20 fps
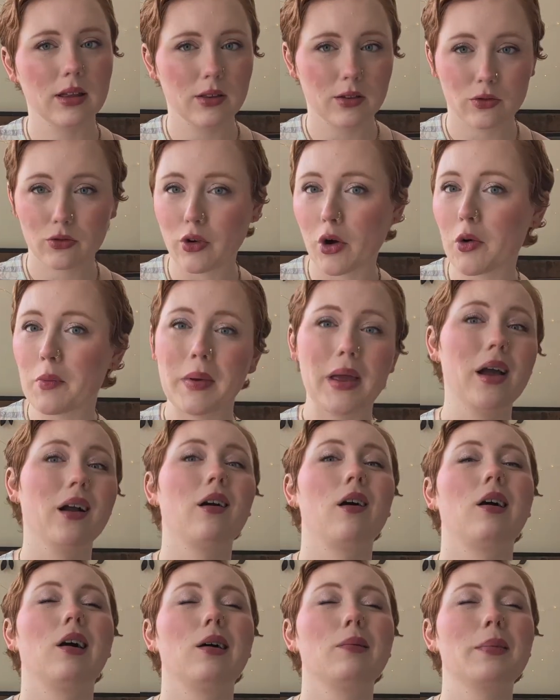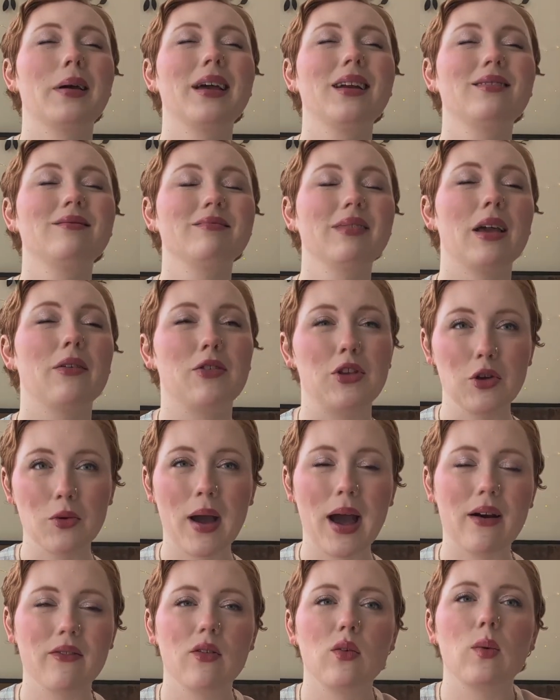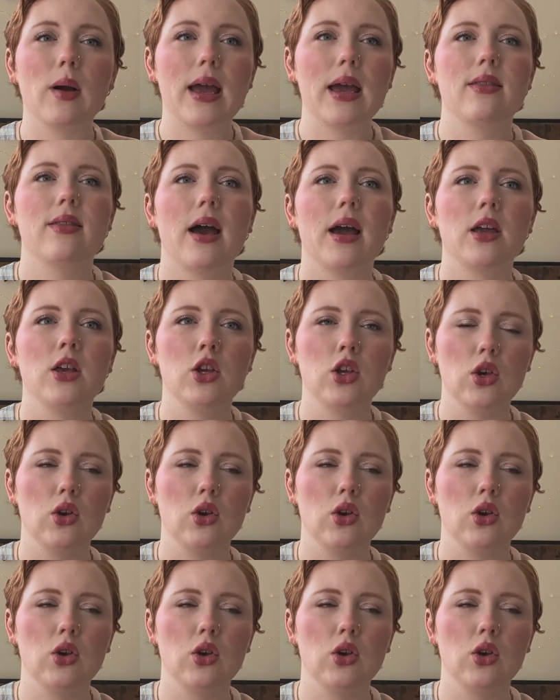Throw me a comment if you have a way that